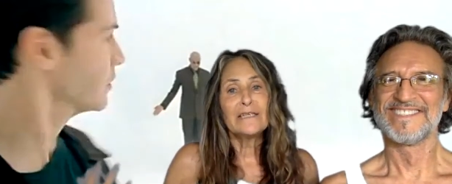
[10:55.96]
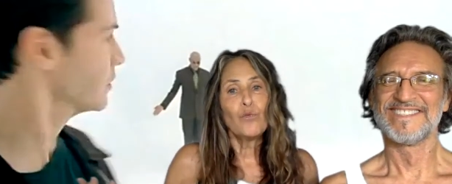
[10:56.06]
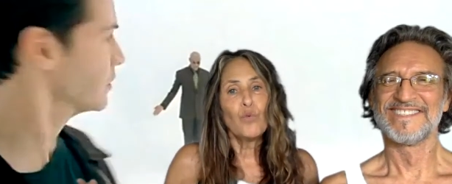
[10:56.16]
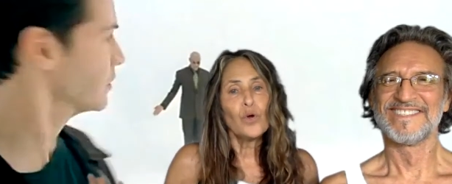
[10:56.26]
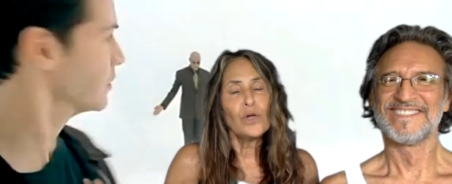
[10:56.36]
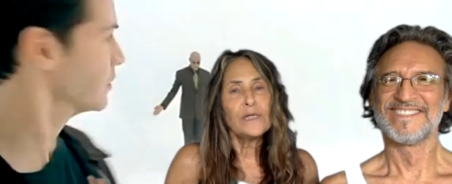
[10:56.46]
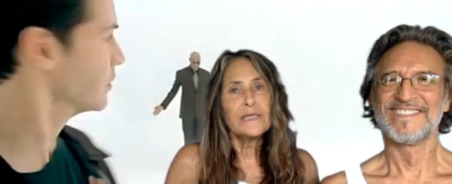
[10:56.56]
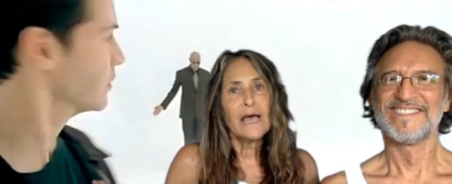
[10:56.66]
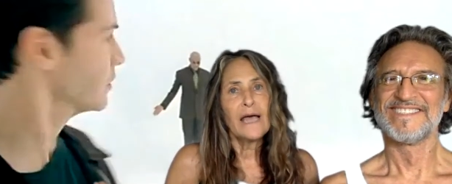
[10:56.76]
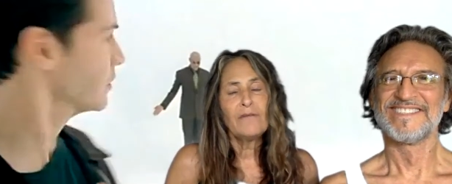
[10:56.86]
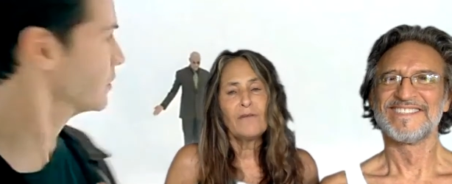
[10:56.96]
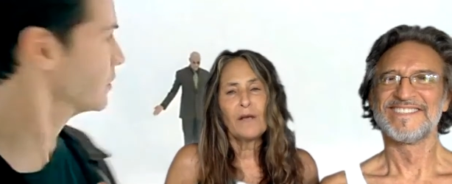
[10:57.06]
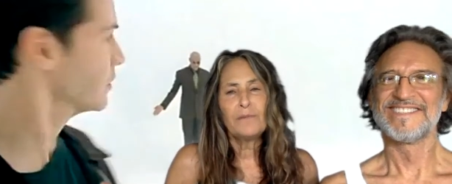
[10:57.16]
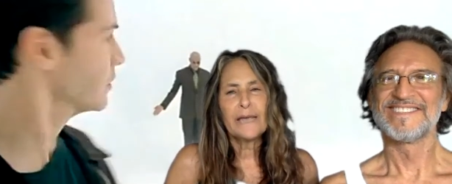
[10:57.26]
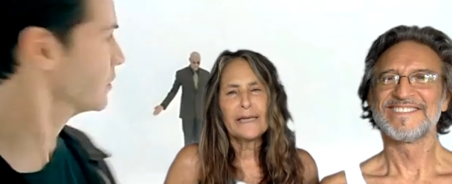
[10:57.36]
Speaker 1: the world is kind of
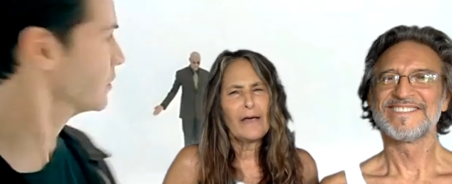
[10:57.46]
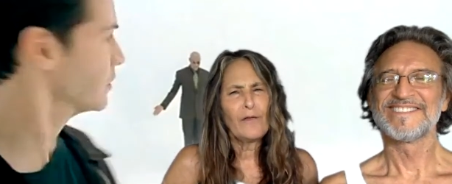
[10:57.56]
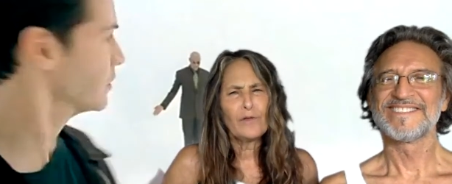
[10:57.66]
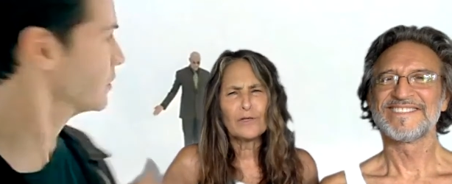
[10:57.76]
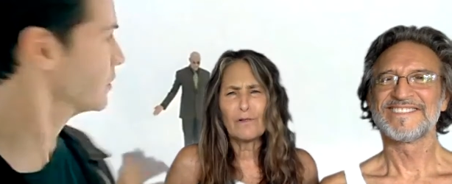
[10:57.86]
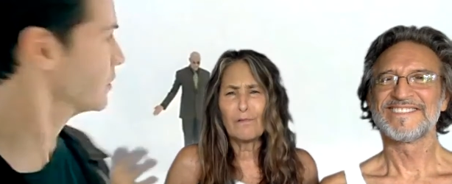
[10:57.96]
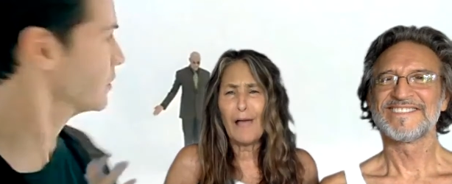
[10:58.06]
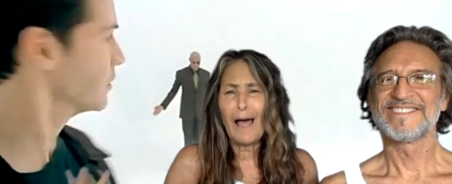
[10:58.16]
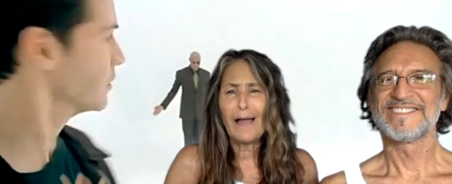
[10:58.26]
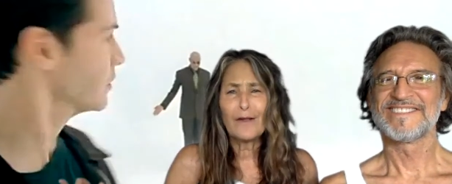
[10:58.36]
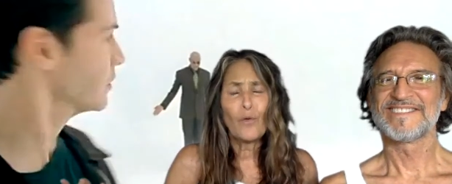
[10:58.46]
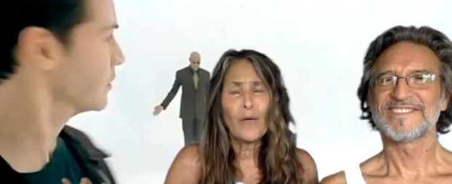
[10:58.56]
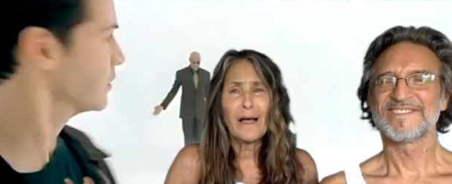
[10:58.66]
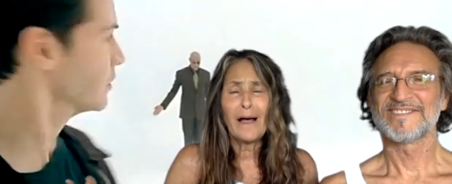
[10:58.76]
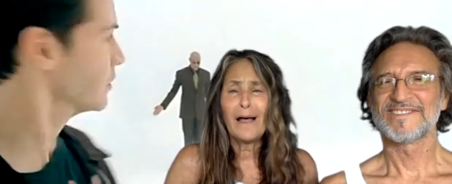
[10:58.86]
upside down, there's a lot going
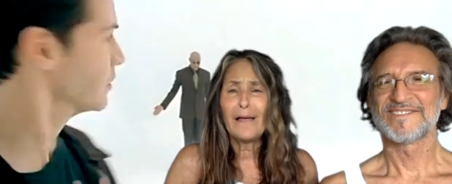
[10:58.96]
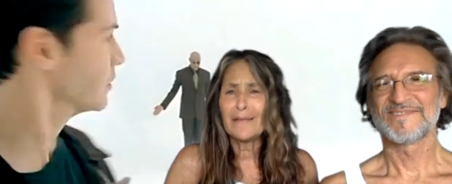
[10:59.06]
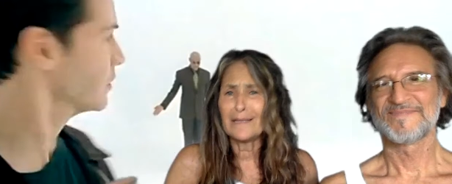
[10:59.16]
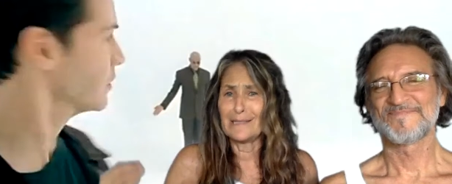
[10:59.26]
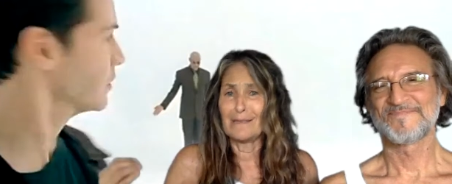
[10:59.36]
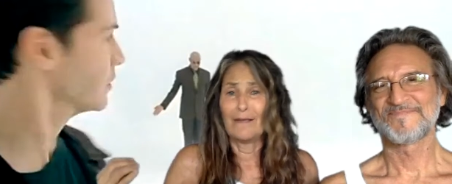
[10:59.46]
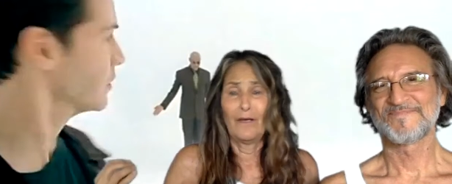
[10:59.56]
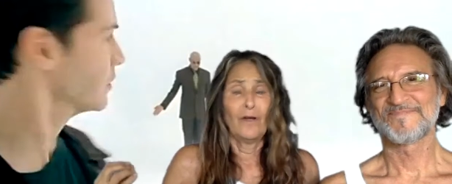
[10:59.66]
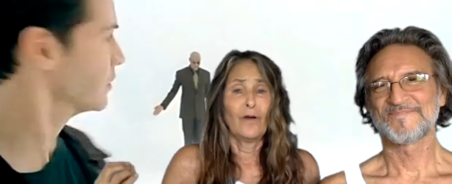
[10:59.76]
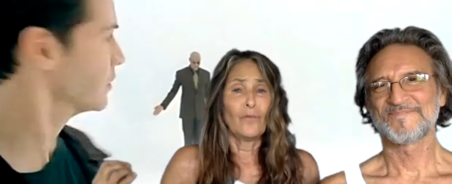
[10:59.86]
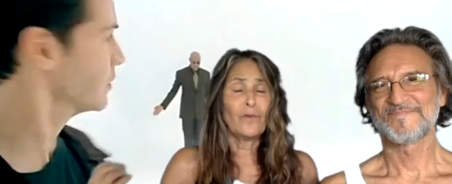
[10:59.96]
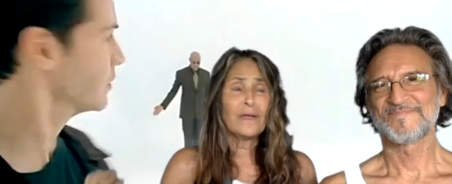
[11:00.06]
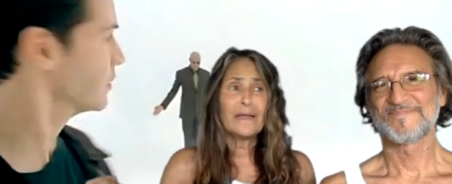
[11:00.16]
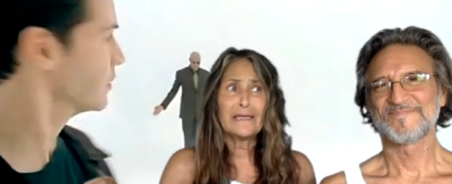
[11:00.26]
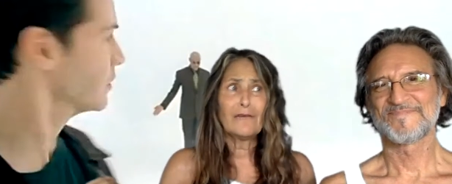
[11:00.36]
on that's
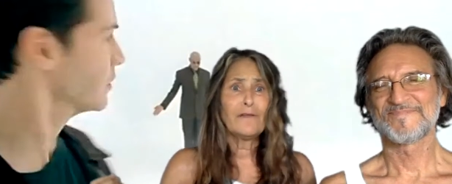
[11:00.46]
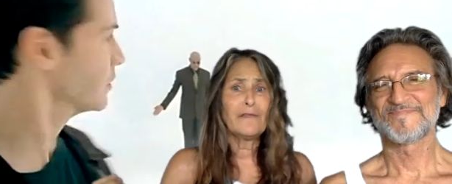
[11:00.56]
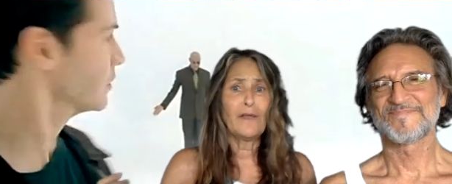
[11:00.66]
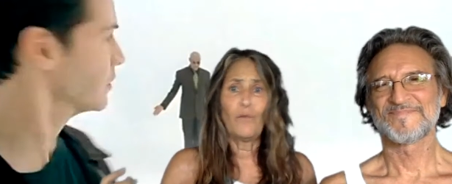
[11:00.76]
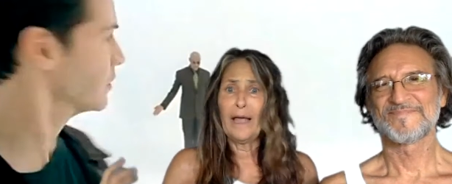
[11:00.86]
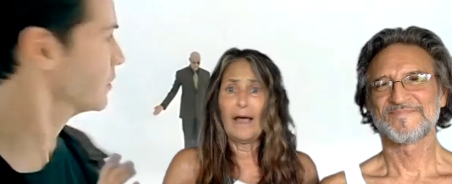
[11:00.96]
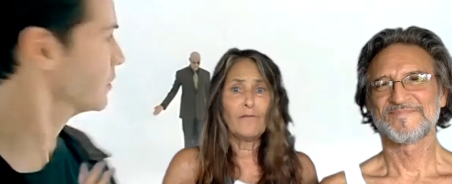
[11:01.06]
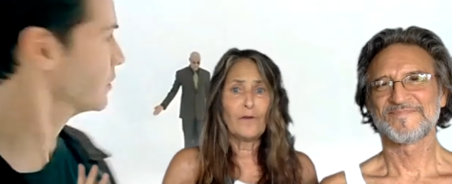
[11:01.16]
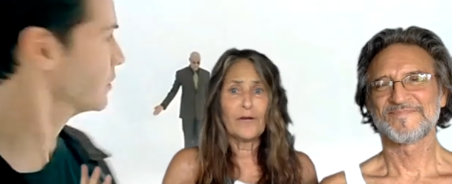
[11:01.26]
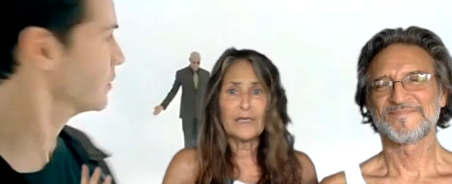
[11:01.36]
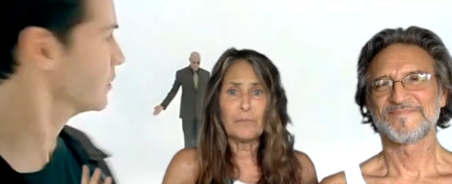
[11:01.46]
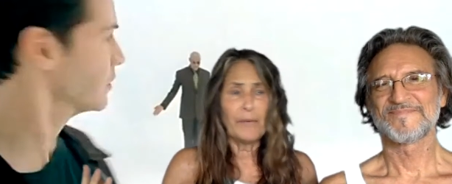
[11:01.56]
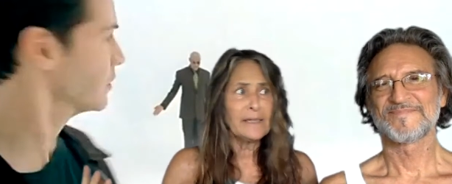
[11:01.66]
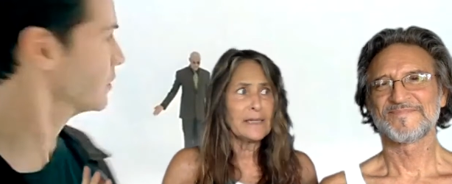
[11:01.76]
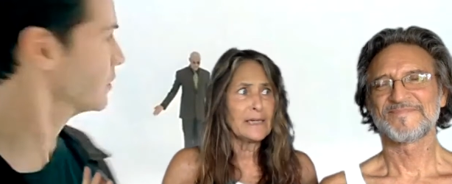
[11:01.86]
really different than we ever
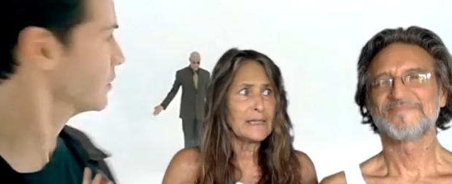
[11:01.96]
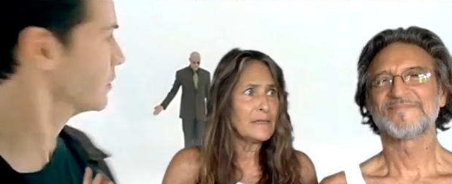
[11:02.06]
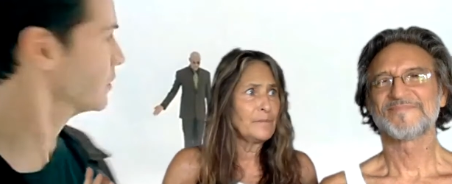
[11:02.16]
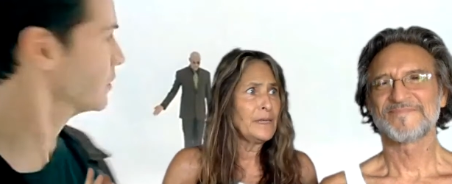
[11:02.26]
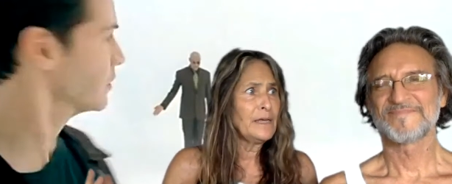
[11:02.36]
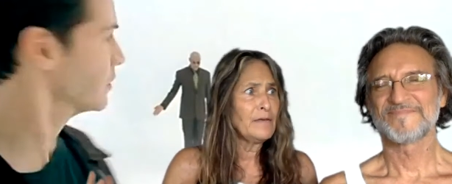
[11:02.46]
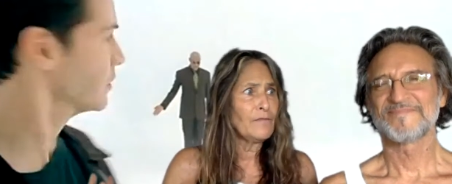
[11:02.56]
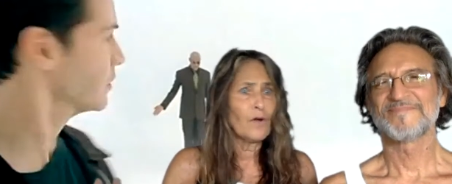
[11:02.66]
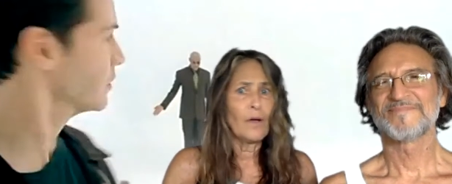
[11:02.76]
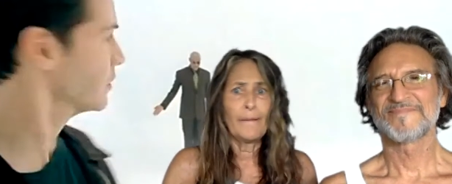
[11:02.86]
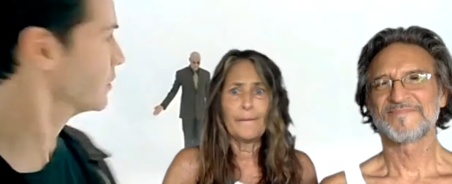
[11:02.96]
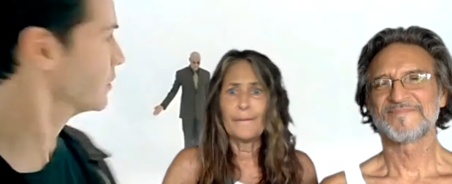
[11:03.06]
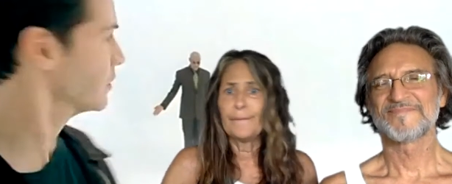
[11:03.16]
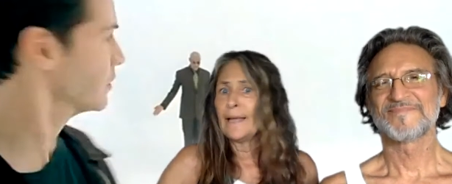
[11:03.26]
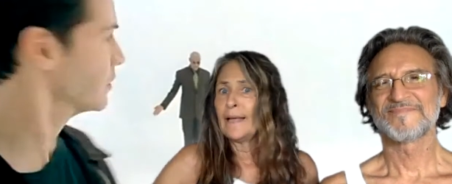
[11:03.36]
expected it to be from,